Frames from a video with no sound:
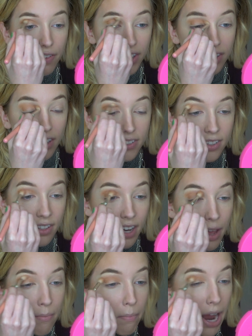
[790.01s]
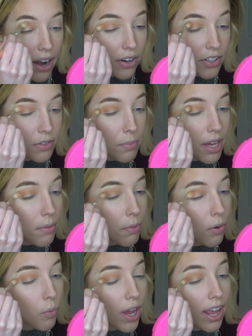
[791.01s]
it doesn't embarrass me,
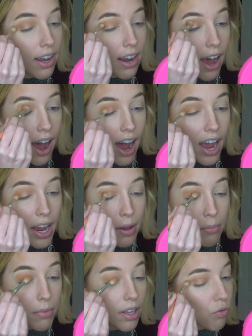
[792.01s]
but when I'm